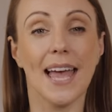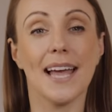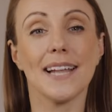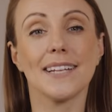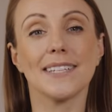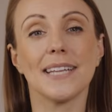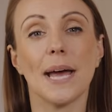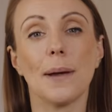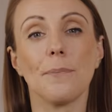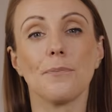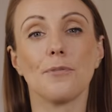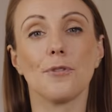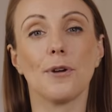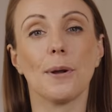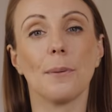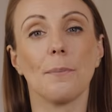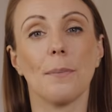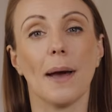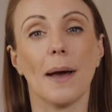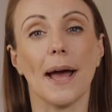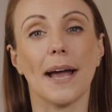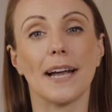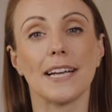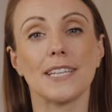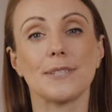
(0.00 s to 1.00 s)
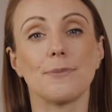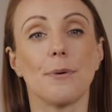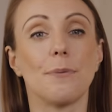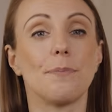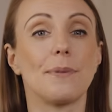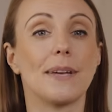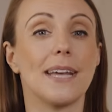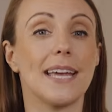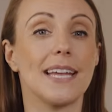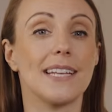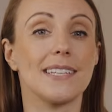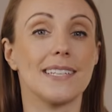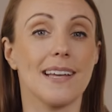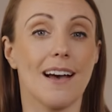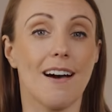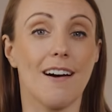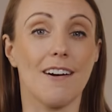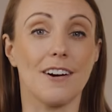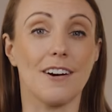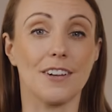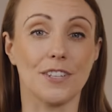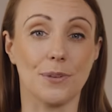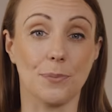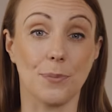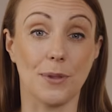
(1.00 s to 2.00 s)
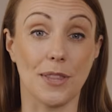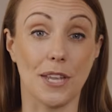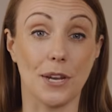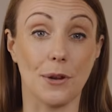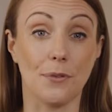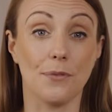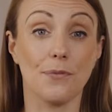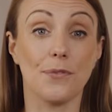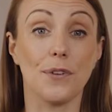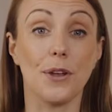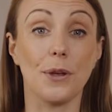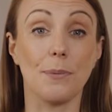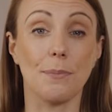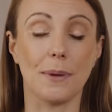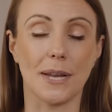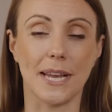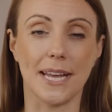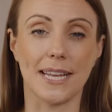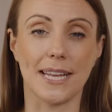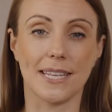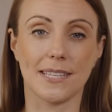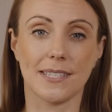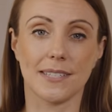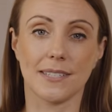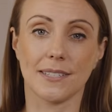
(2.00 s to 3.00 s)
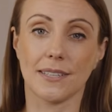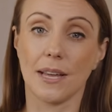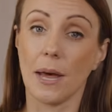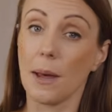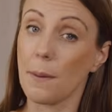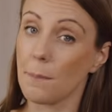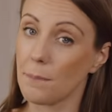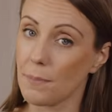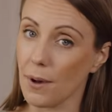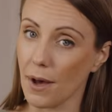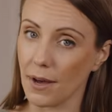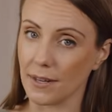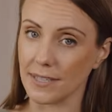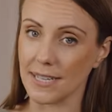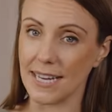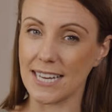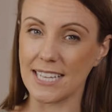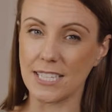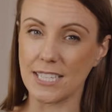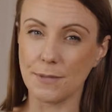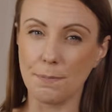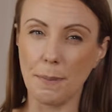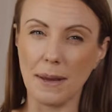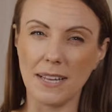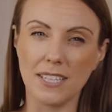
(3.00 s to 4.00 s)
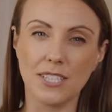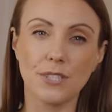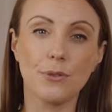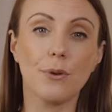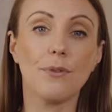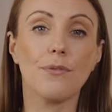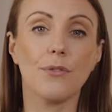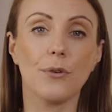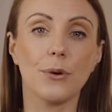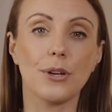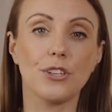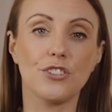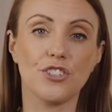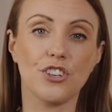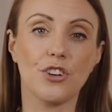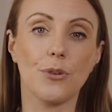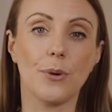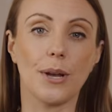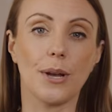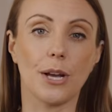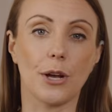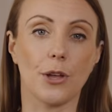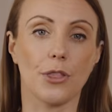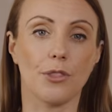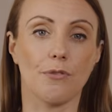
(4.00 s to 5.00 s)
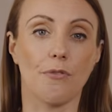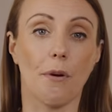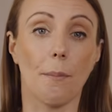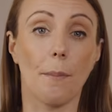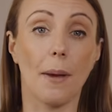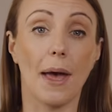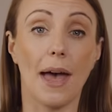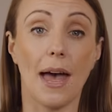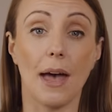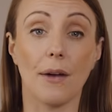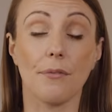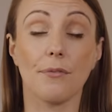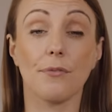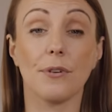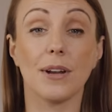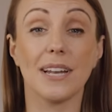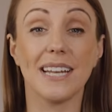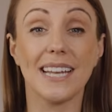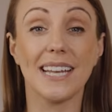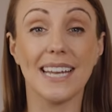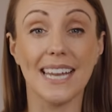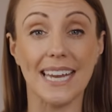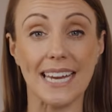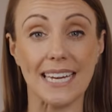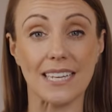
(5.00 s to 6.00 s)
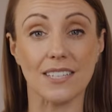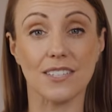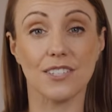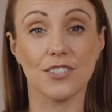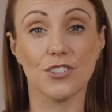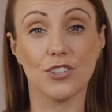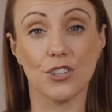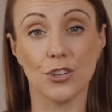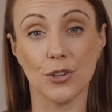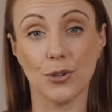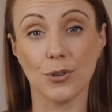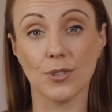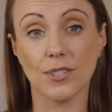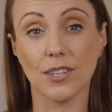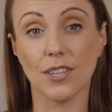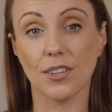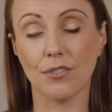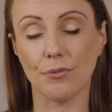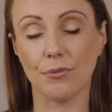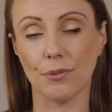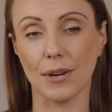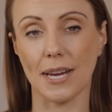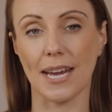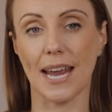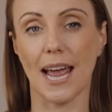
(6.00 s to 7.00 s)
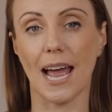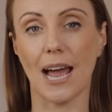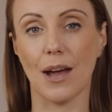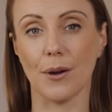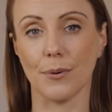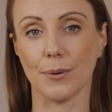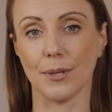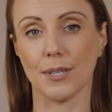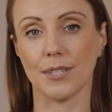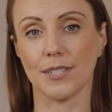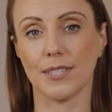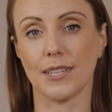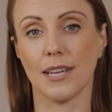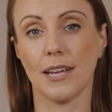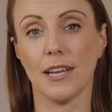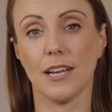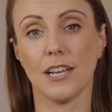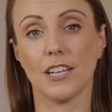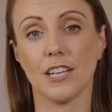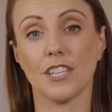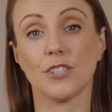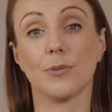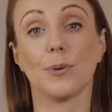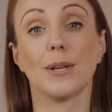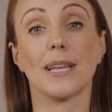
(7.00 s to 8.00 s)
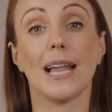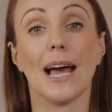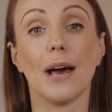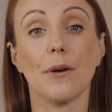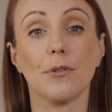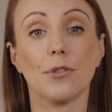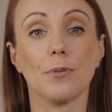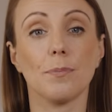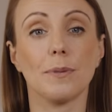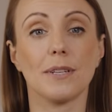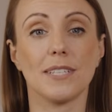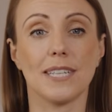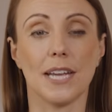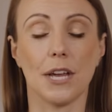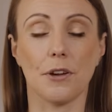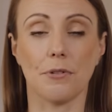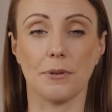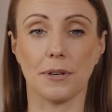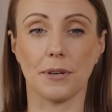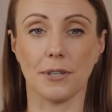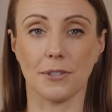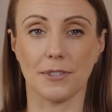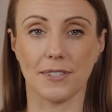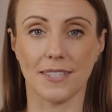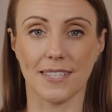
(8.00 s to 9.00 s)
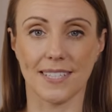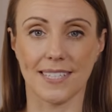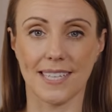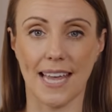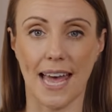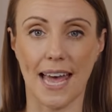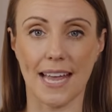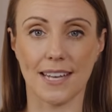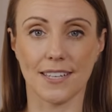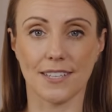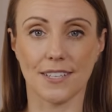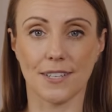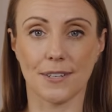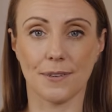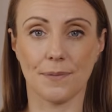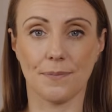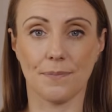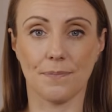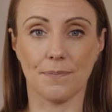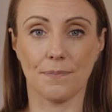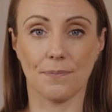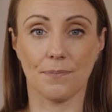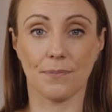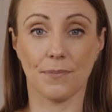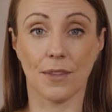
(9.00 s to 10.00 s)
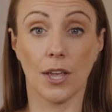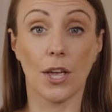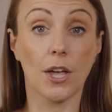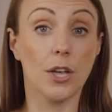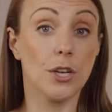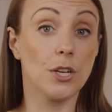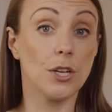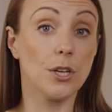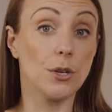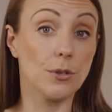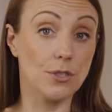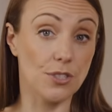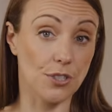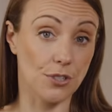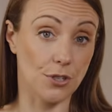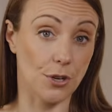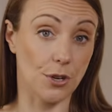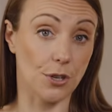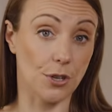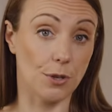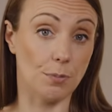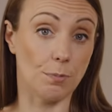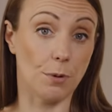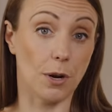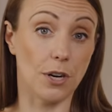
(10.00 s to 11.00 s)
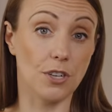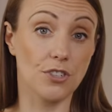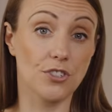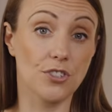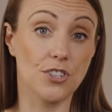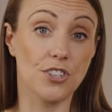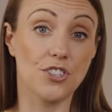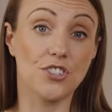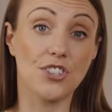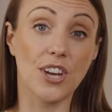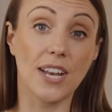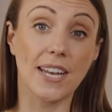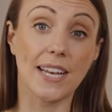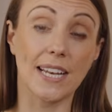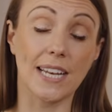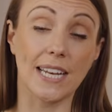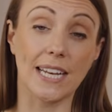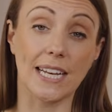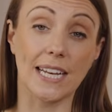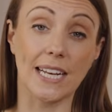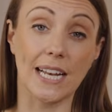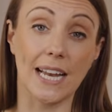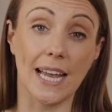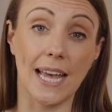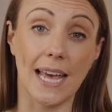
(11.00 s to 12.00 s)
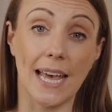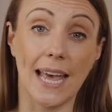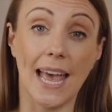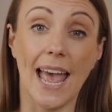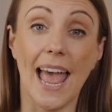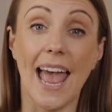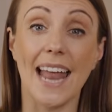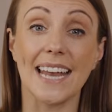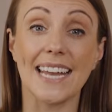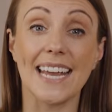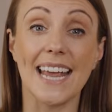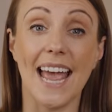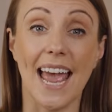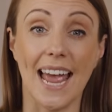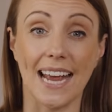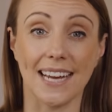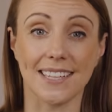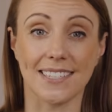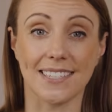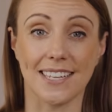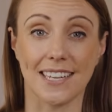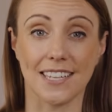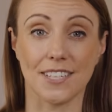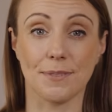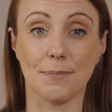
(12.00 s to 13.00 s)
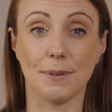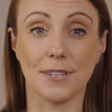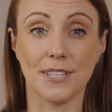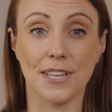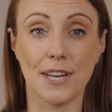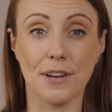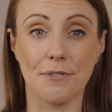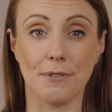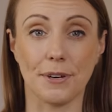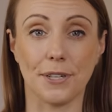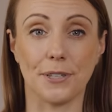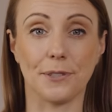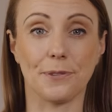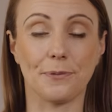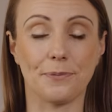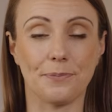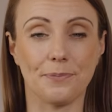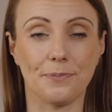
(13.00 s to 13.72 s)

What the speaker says: Temperin Max will begin to harden within a few minutes, but it's best to avoid chewing on the repair for at least 2 to 3 hours to allow the material to set. Use a toothbrush to gently clear any excess material.